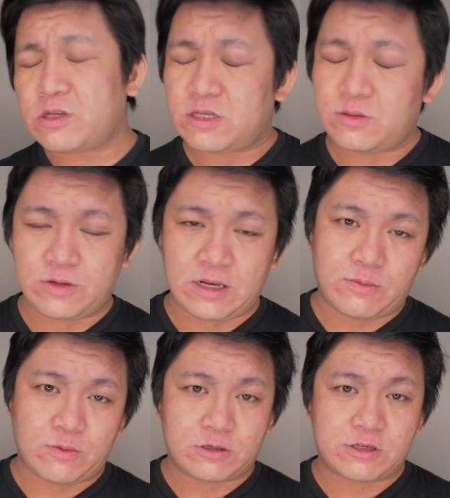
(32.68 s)
wasn't really
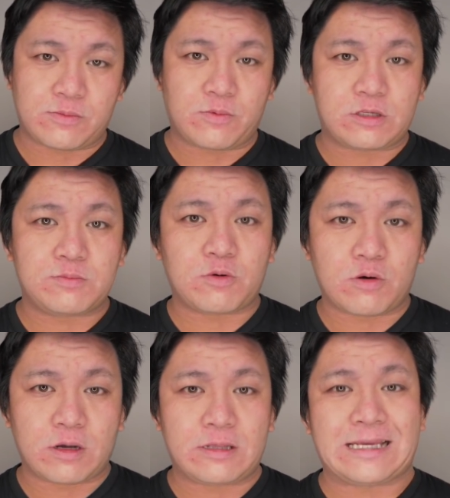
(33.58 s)
a workshop, was
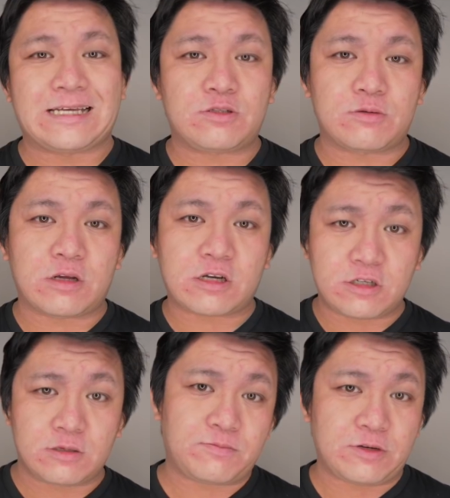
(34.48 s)
more an
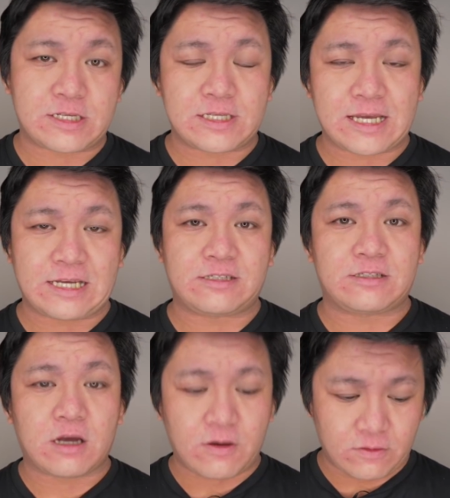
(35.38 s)
introduction
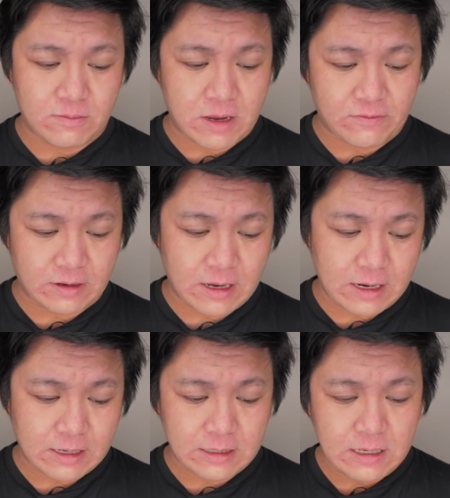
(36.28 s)
presentation of the Mavic
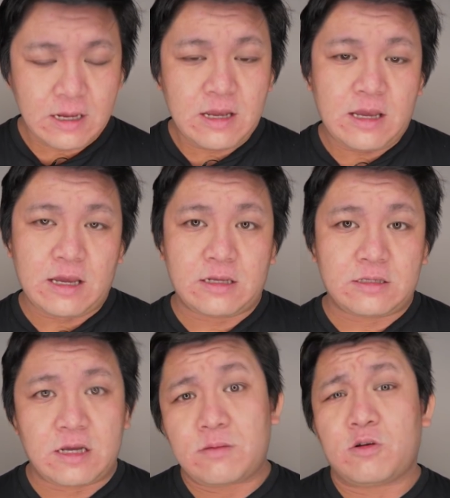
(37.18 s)
Air.
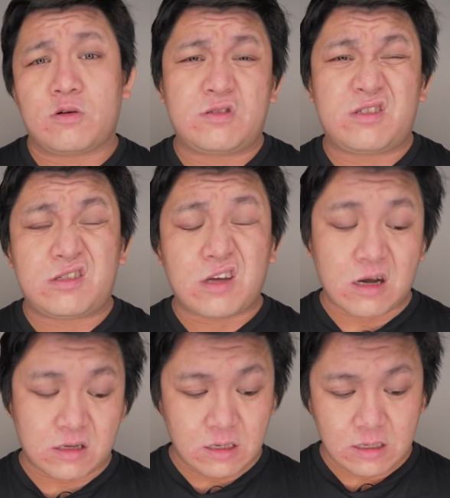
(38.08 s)
And I'm going to
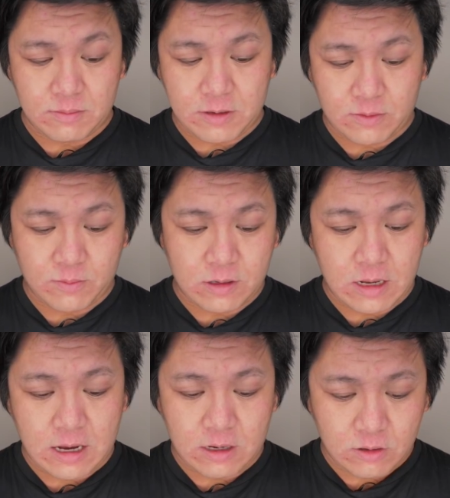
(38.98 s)
talk a little bit what
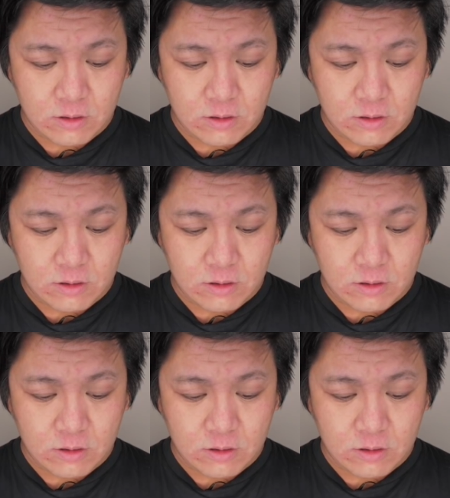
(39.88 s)
I